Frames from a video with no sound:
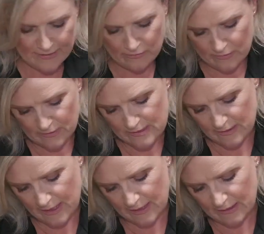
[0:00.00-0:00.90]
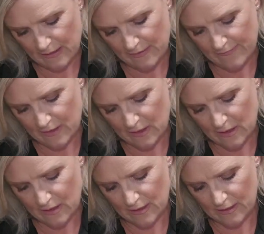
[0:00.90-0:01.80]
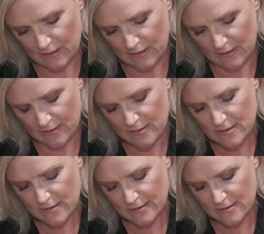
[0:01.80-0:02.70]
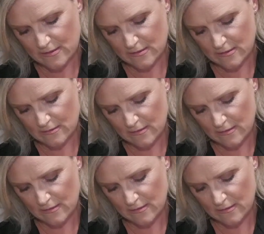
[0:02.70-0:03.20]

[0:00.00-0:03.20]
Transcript: on it? So the LRV is,